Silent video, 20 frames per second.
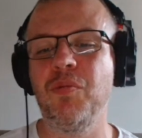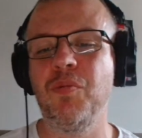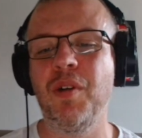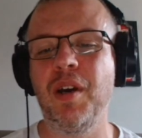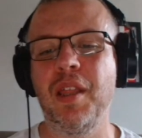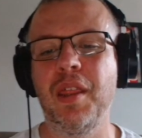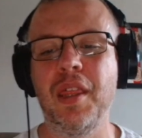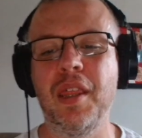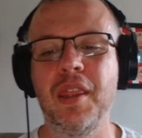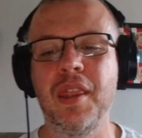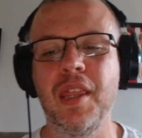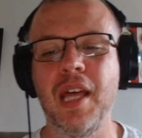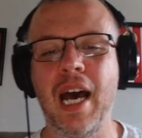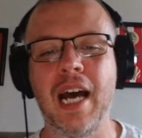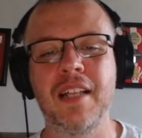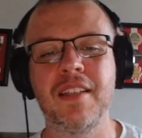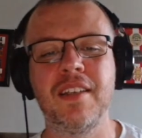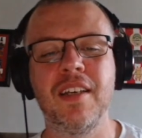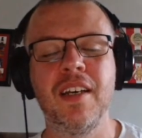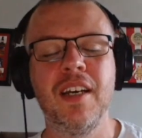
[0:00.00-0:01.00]
with
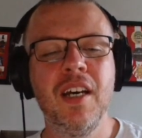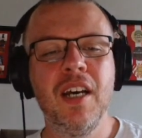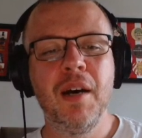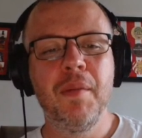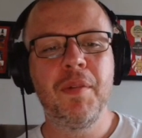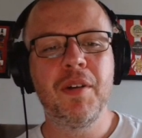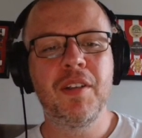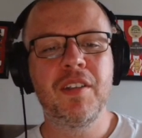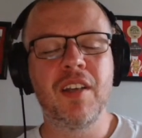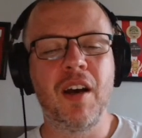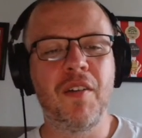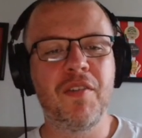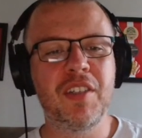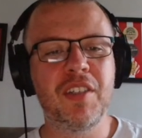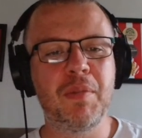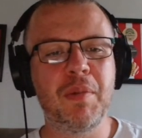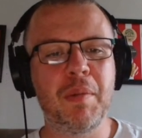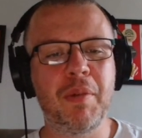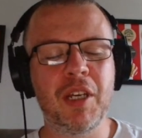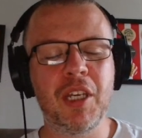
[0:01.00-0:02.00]
that. But
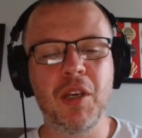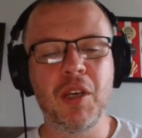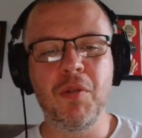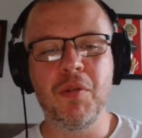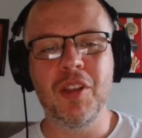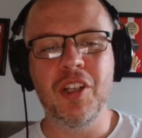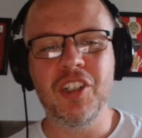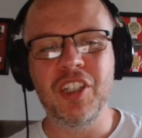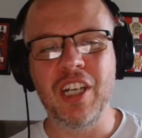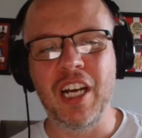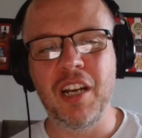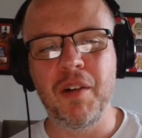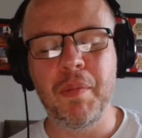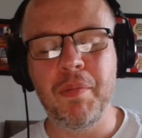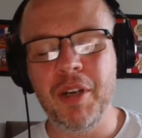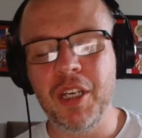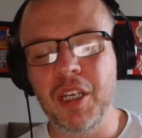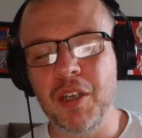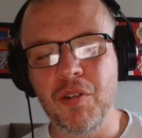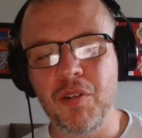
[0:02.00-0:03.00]
obviously, we bring you the channel, we
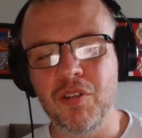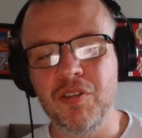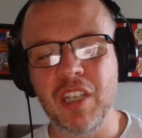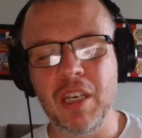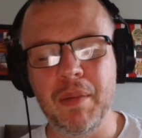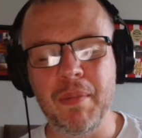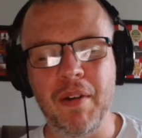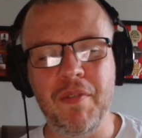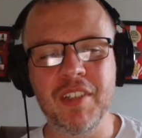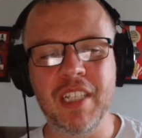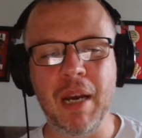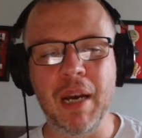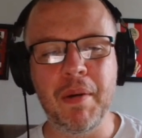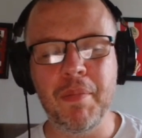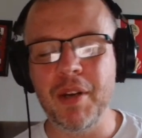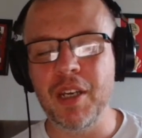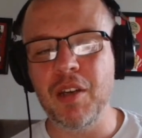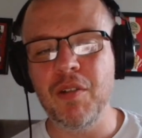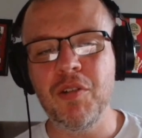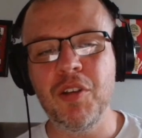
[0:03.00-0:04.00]
bring you your team every day, we
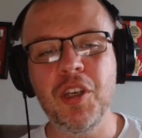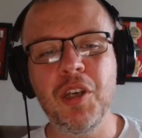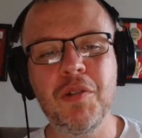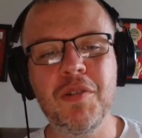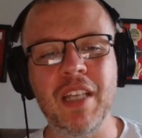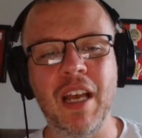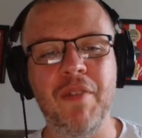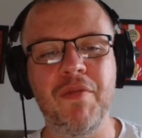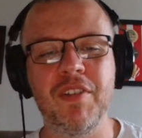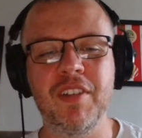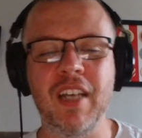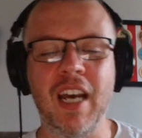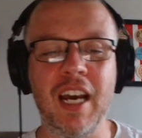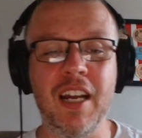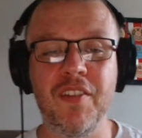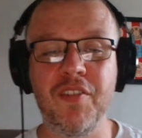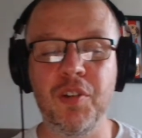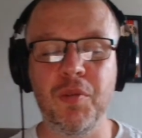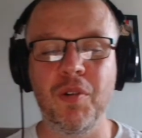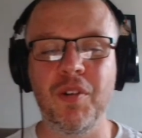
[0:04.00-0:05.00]
bring you news every day.
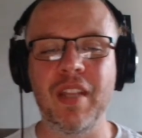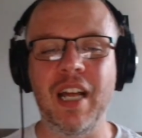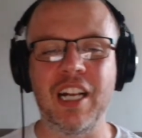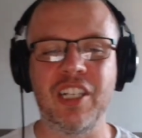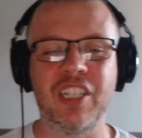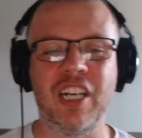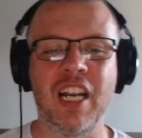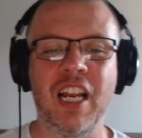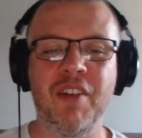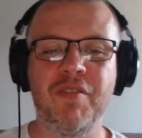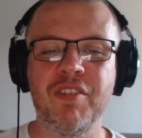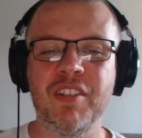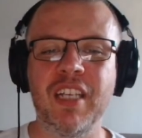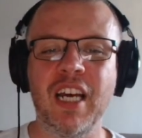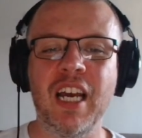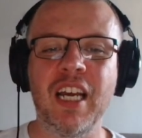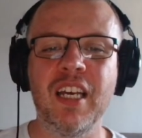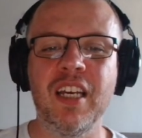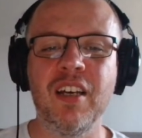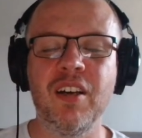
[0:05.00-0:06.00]
And if you want that channel every
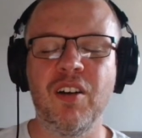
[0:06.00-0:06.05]
day,